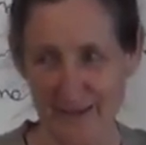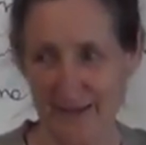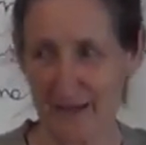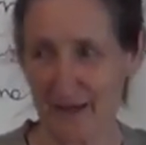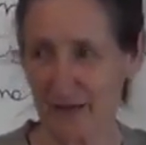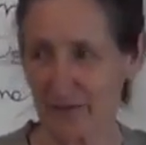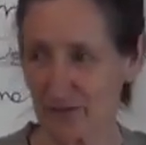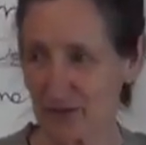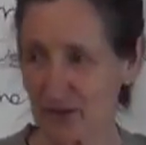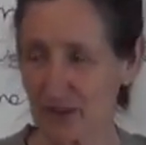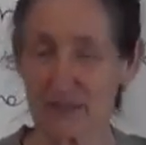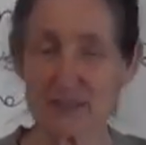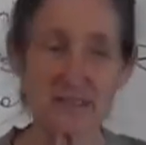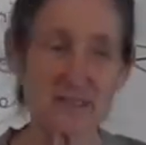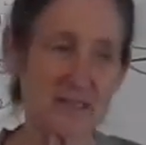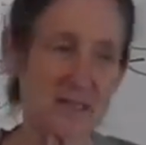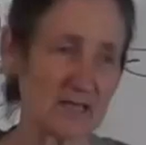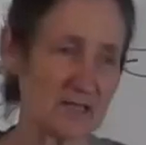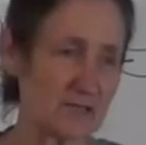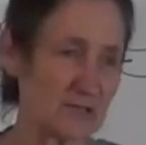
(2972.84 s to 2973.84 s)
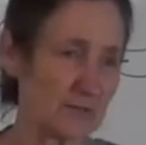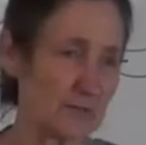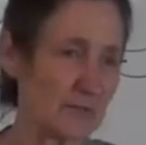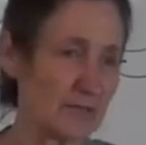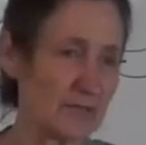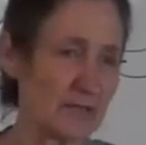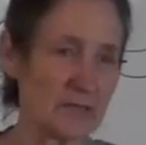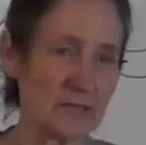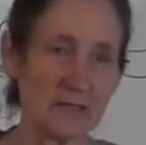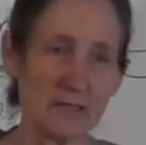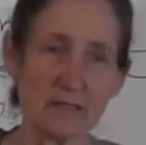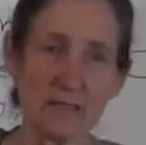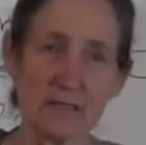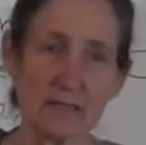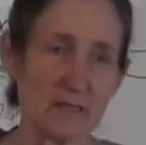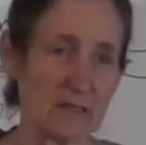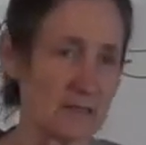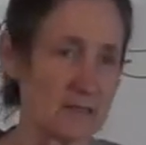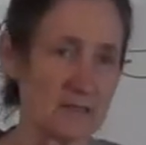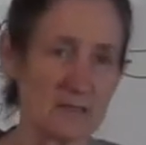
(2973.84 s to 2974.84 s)
Now, if she'd said to me,
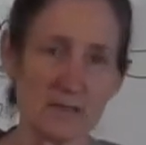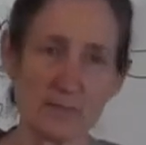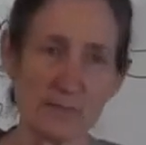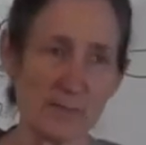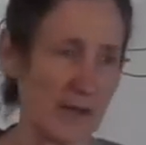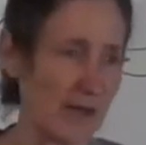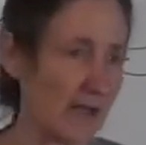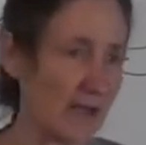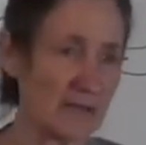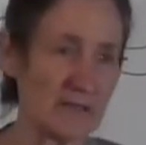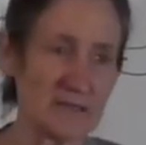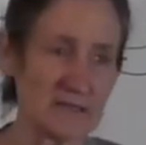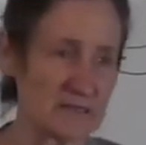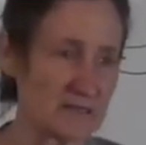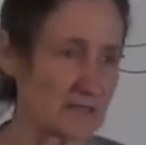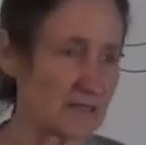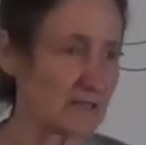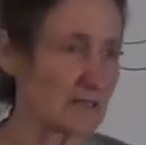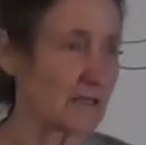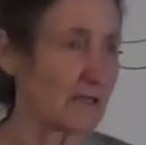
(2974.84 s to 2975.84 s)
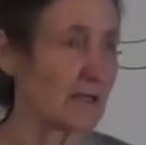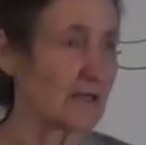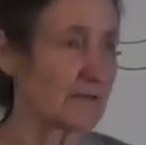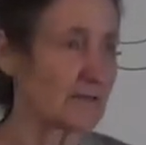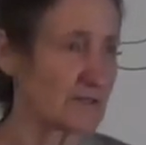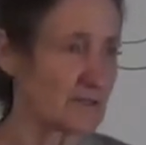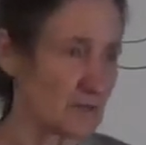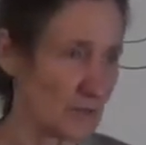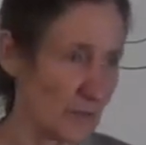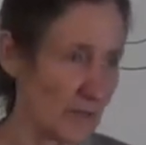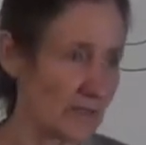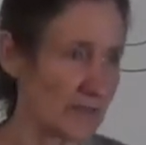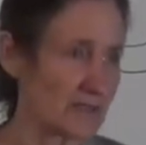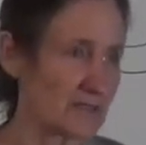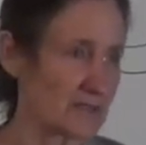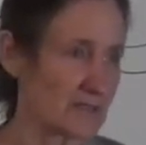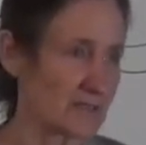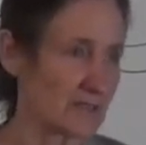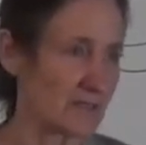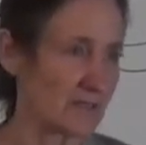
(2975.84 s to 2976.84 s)
The pain is still there and the
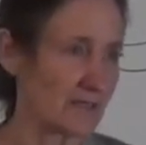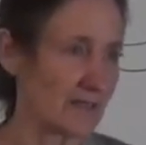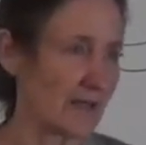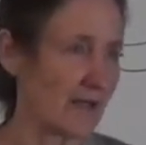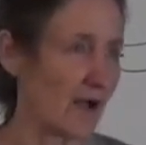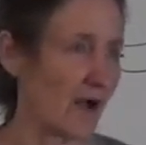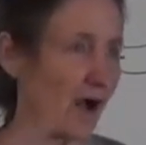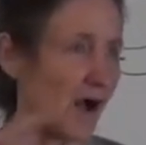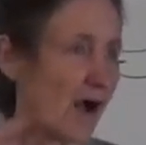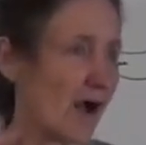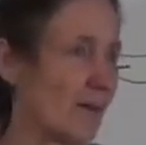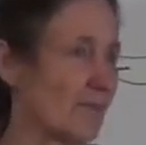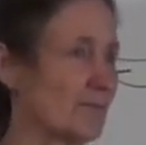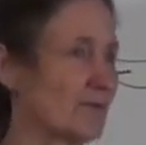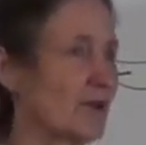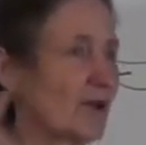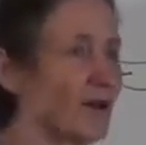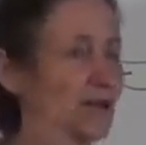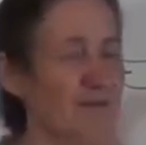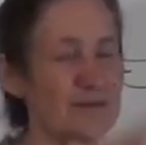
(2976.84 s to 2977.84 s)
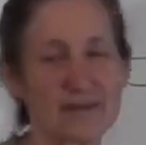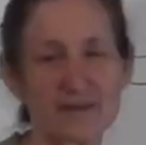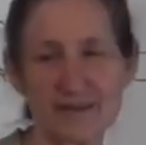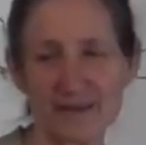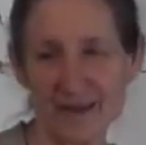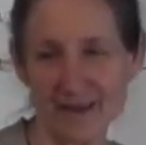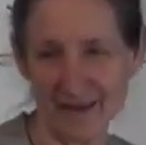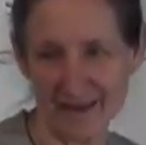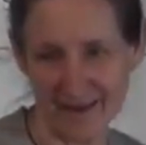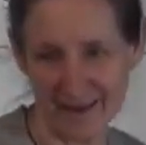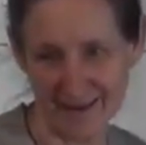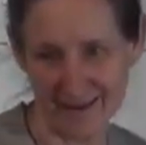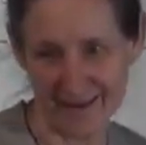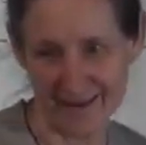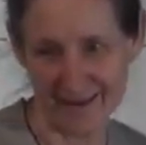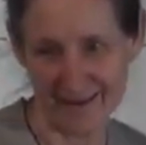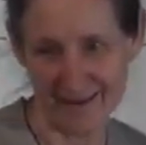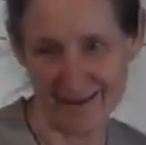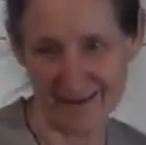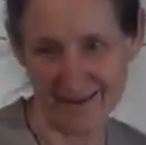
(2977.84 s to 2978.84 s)
swelling's still there, I'm not there.
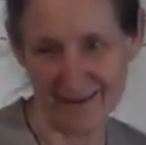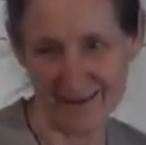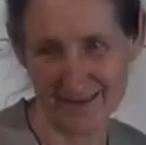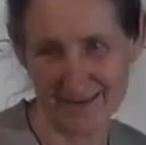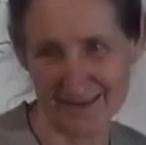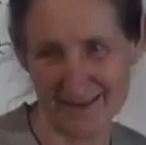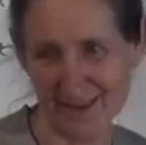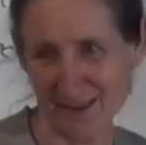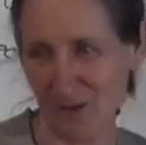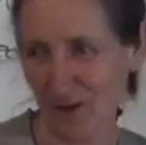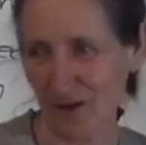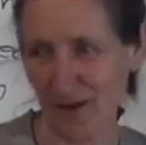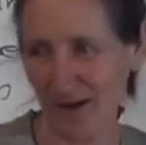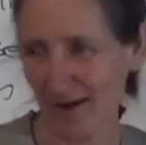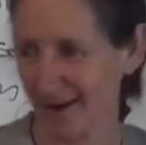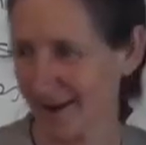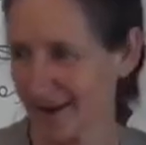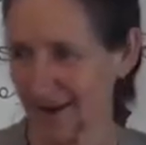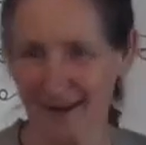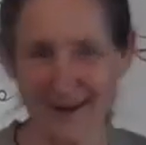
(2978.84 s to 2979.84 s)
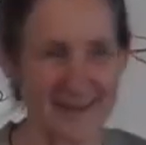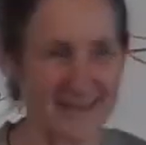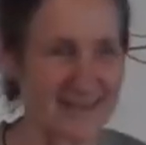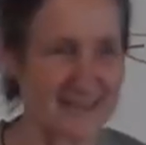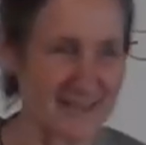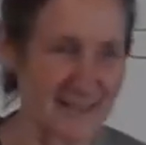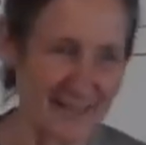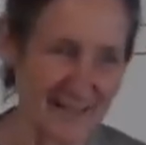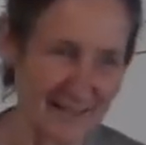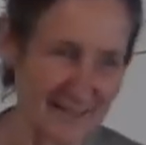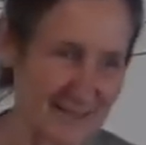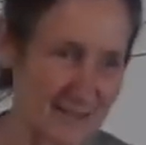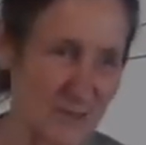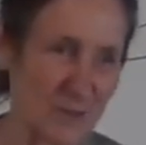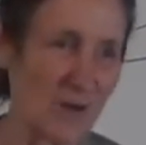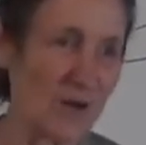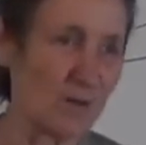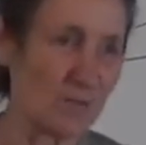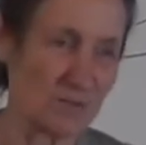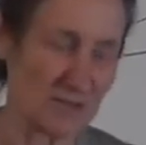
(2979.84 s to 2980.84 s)
So I can't tell.
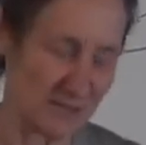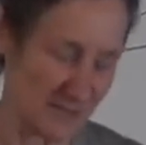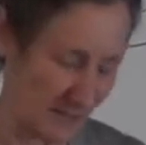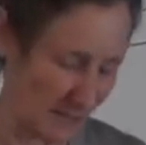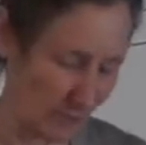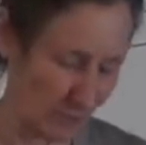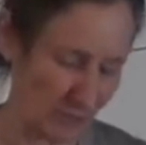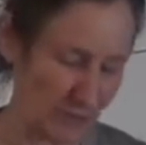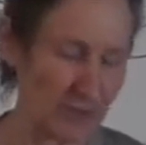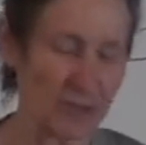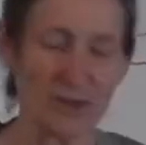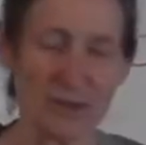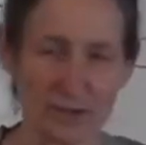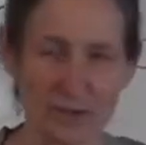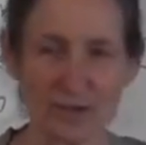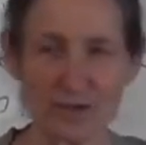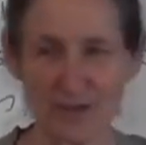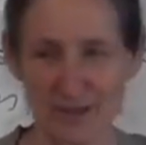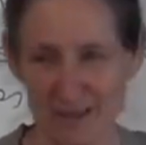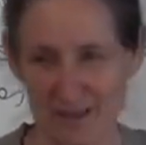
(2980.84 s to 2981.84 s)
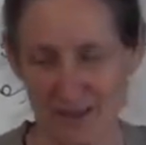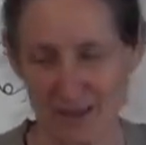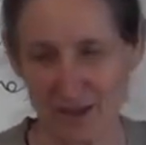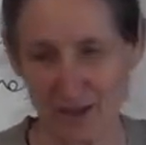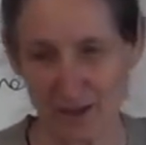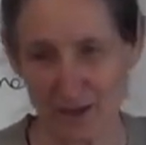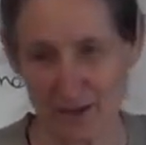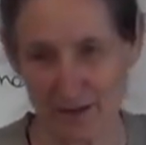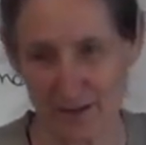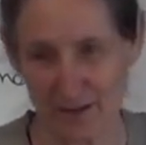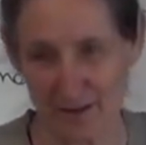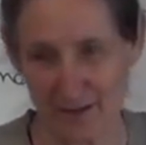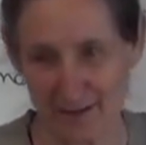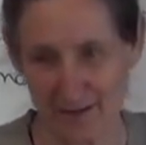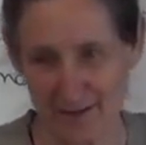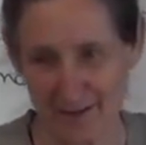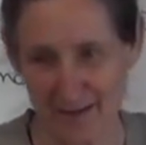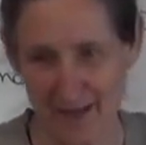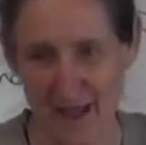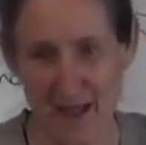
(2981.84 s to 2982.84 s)
So I would say, Well, you need to go to the,
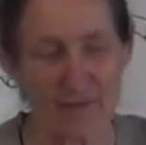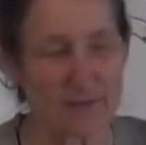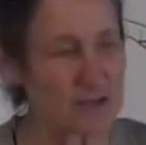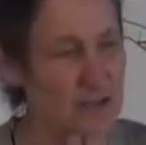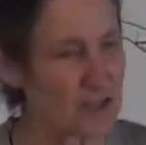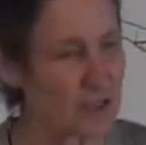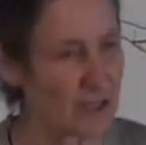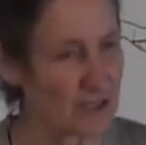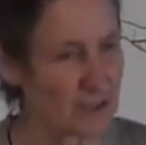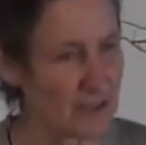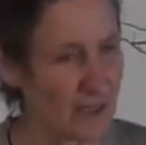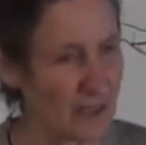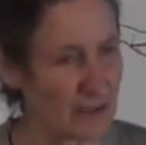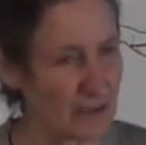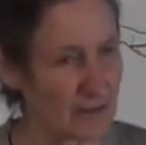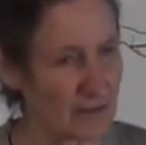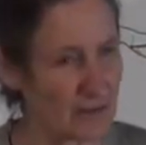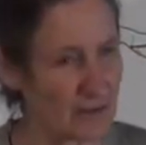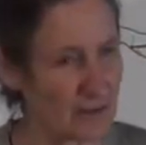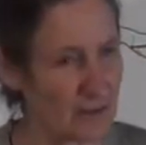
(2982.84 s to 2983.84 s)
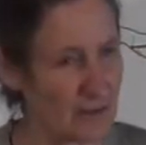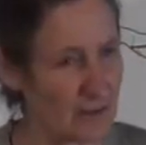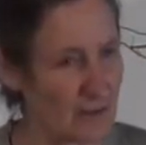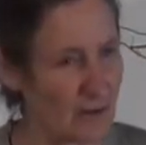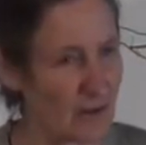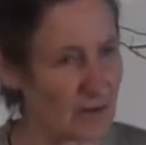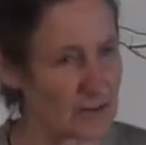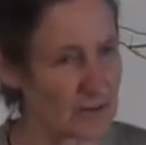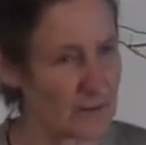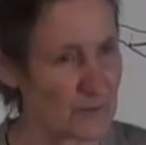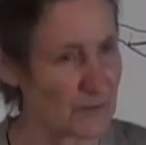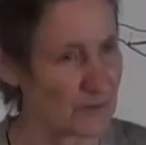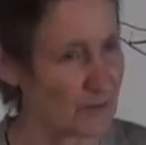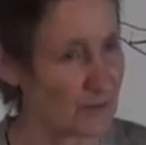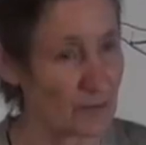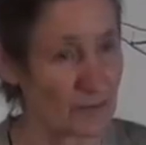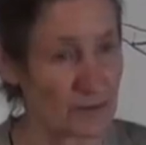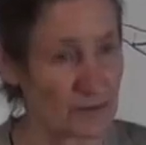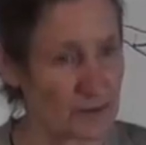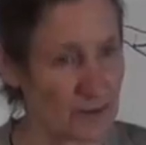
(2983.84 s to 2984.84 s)
have it checked out at the
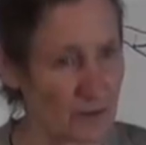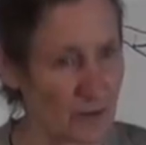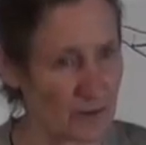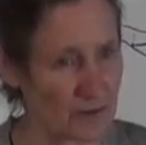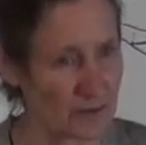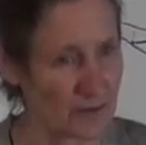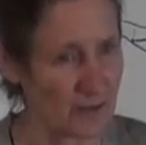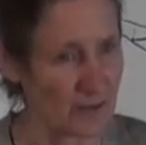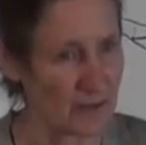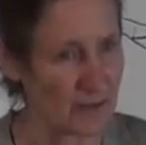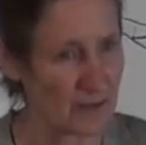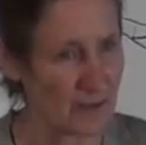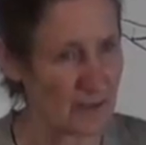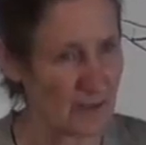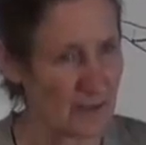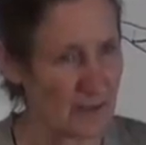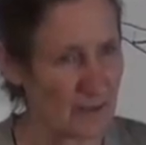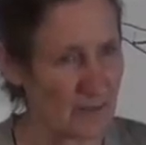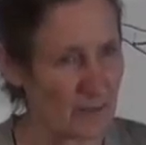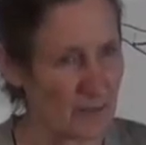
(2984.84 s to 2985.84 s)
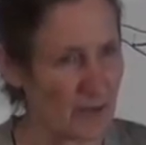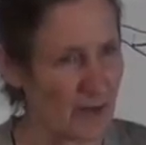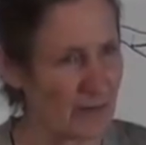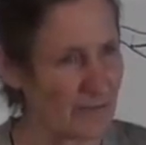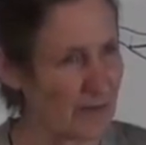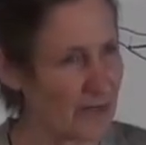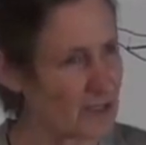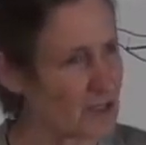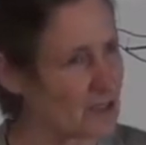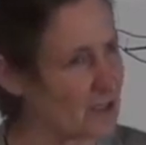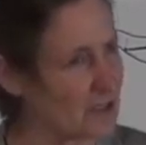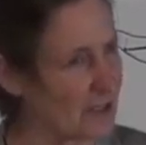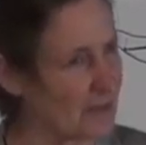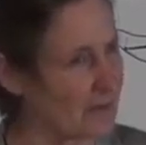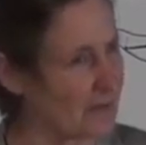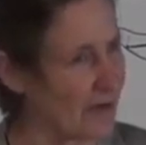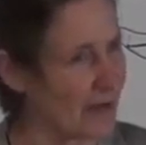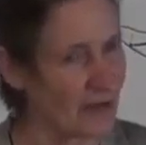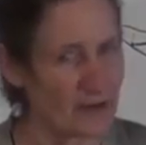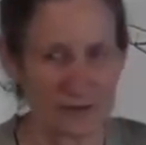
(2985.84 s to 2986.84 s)
hospital or the doctor. But I've actually
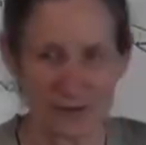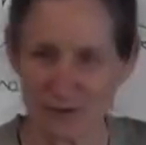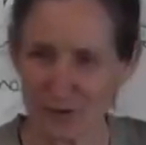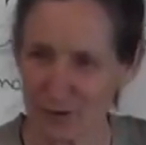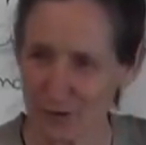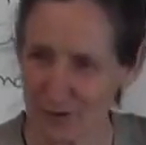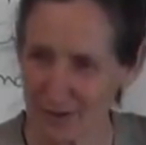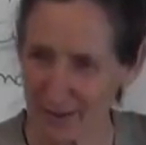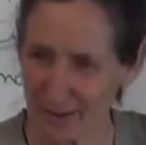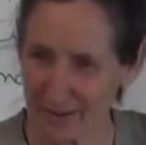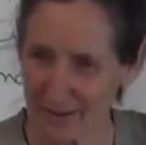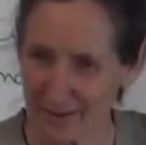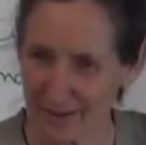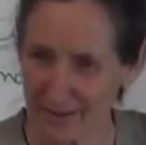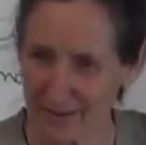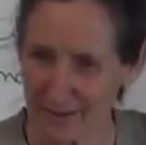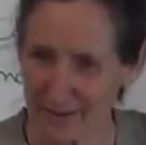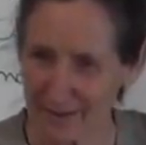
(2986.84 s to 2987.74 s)
never had to do that